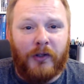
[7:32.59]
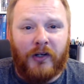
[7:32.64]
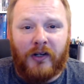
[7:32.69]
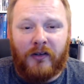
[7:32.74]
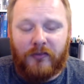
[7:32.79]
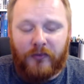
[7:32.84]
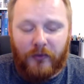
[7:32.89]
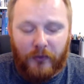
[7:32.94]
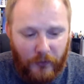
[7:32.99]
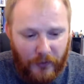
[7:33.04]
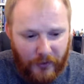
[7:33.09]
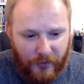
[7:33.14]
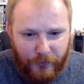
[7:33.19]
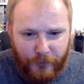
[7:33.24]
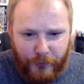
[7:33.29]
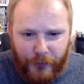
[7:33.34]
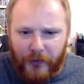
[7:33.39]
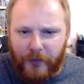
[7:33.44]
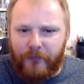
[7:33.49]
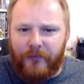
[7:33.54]
and I thought, let's
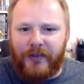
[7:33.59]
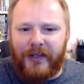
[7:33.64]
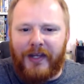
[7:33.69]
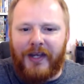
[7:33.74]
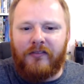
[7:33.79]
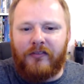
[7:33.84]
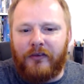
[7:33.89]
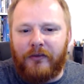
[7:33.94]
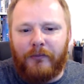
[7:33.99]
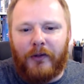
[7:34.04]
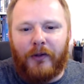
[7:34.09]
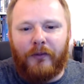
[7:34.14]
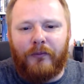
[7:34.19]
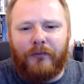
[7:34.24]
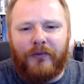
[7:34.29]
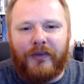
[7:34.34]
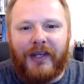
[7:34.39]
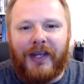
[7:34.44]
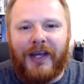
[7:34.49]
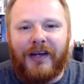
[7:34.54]
put them together, mold
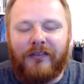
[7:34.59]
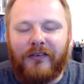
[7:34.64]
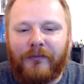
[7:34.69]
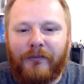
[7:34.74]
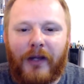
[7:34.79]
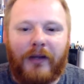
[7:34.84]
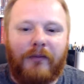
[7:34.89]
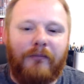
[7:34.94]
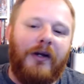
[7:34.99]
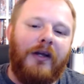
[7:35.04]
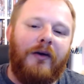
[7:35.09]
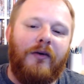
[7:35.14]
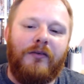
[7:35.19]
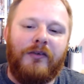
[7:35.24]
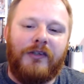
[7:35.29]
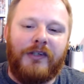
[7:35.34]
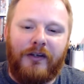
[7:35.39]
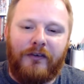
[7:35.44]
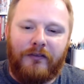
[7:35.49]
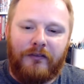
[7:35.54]
them together and make my own
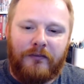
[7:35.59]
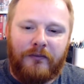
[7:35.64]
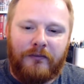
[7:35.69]
channel.